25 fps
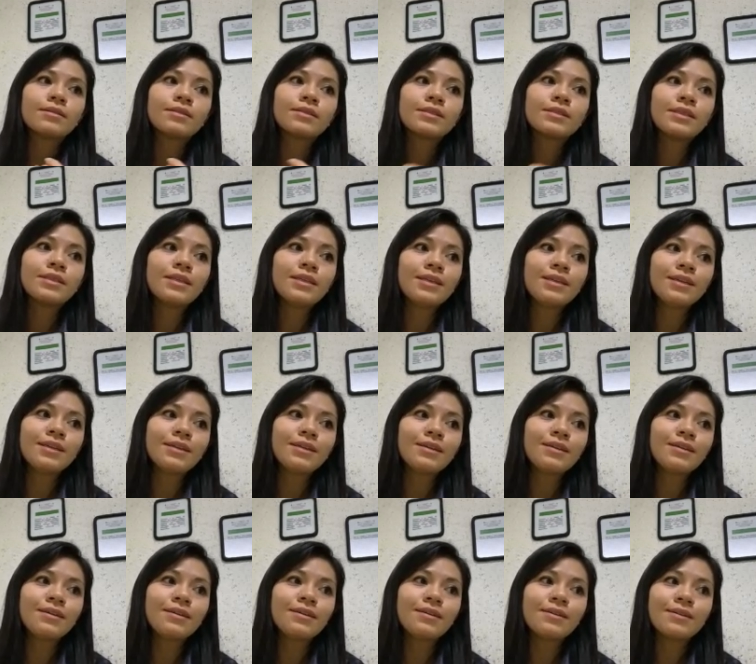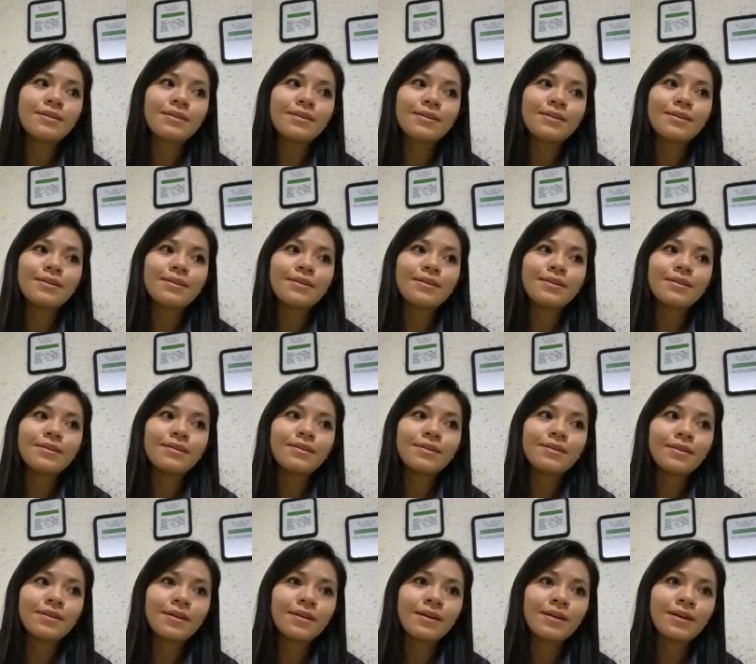see
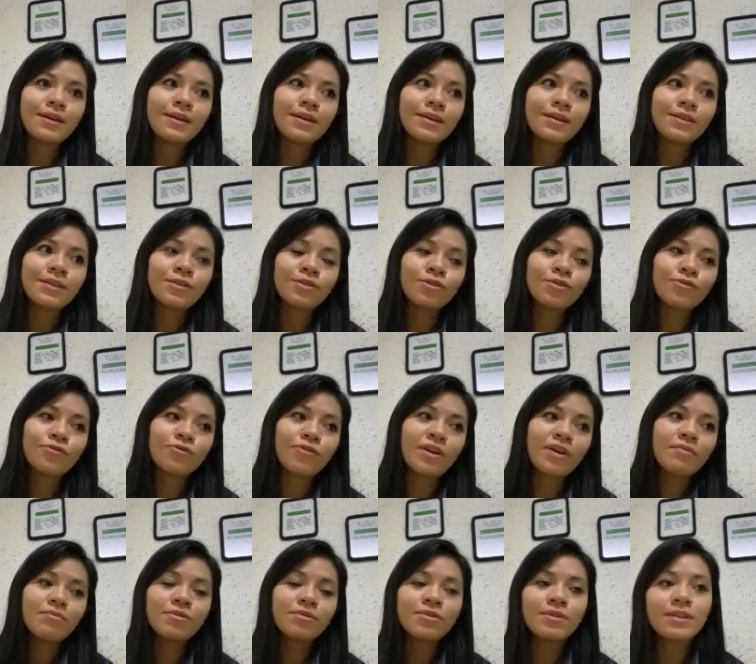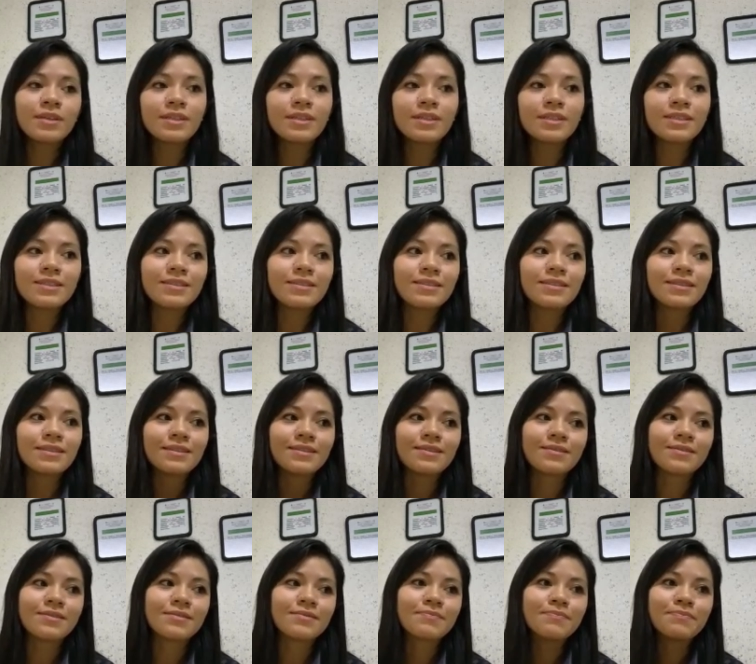uh, your favorite
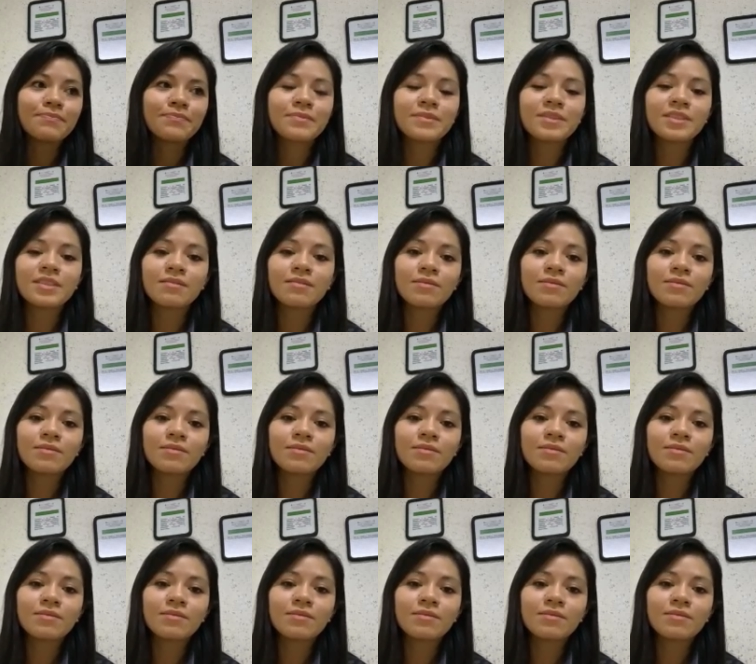um,